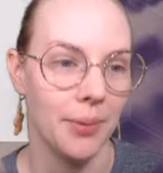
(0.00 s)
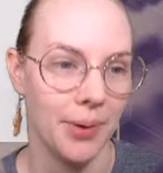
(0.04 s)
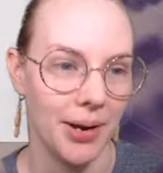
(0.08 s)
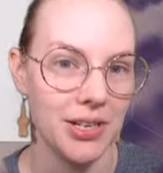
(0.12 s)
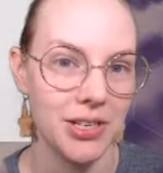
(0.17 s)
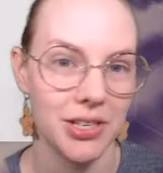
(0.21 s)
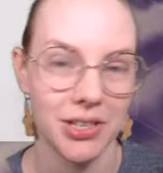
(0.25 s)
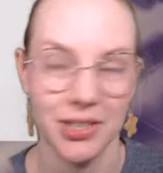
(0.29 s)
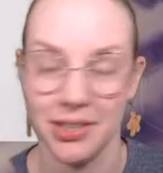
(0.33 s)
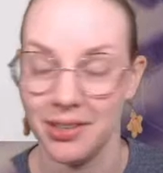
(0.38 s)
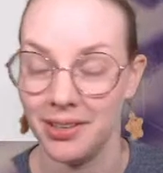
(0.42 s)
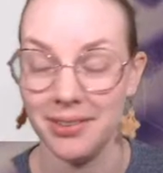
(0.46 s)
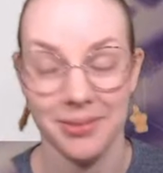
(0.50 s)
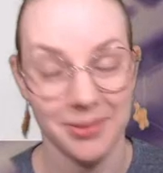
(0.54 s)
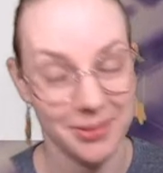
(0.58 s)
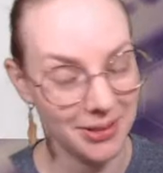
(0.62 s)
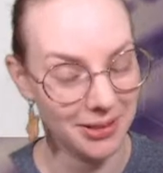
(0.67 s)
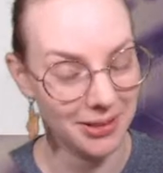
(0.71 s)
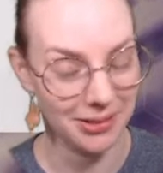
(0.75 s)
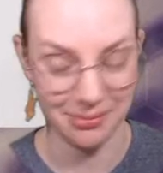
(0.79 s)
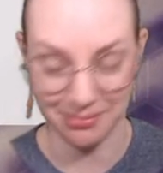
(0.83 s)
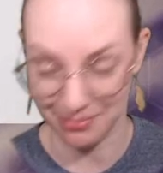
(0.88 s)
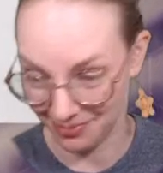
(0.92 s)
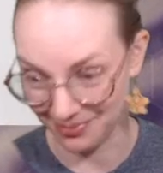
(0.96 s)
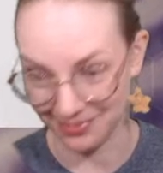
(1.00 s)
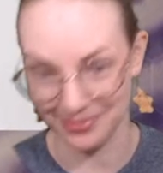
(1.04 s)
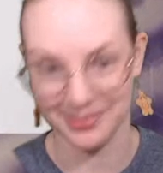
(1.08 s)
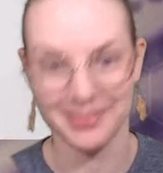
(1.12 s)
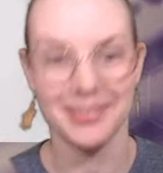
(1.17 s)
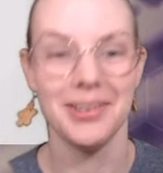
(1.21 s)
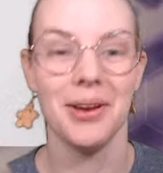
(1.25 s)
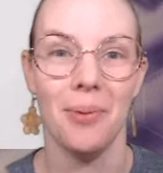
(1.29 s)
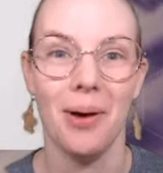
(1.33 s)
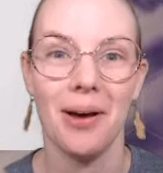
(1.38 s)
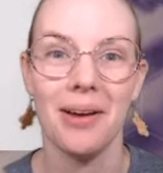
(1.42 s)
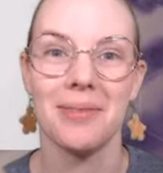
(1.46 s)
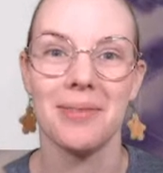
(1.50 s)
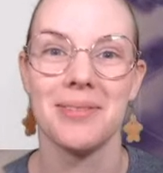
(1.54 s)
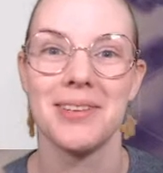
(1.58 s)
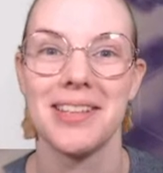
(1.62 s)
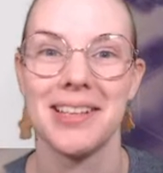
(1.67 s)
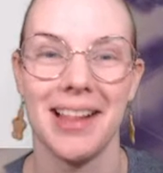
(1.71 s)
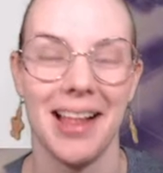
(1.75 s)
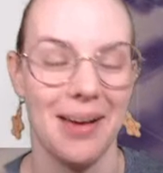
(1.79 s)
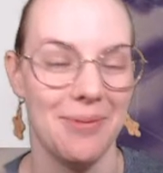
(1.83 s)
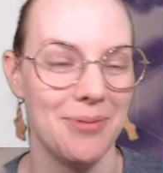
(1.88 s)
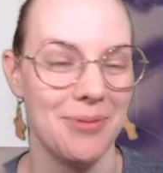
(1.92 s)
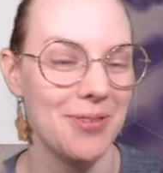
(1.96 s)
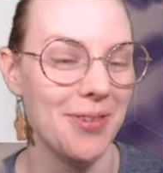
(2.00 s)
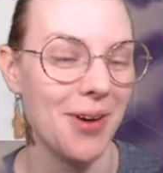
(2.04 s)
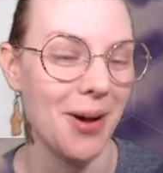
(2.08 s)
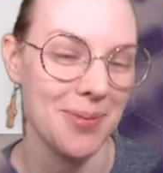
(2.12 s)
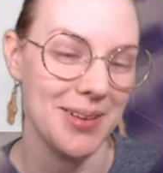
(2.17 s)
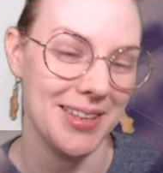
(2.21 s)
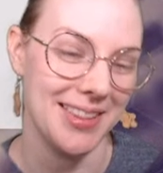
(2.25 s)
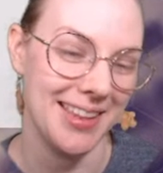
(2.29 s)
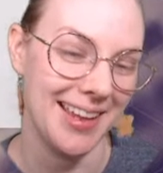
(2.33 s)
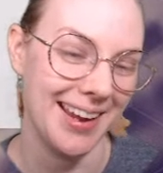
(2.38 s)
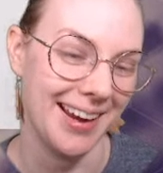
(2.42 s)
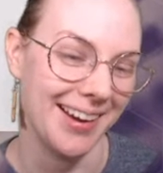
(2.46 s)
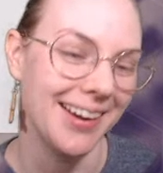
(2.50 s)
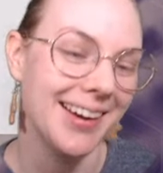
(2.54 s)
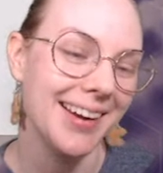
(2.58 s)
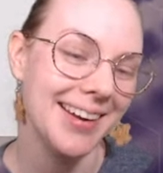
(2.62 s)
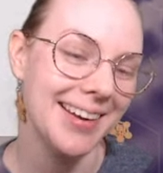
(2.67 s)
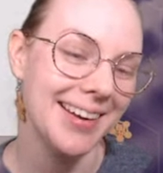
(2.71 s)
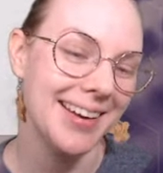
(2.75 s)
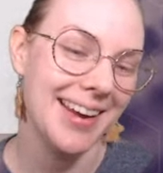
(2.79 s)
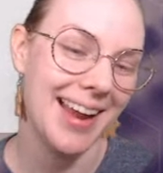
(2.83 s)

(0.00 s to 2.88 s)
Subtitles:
which, welcome to the club, we've all been there,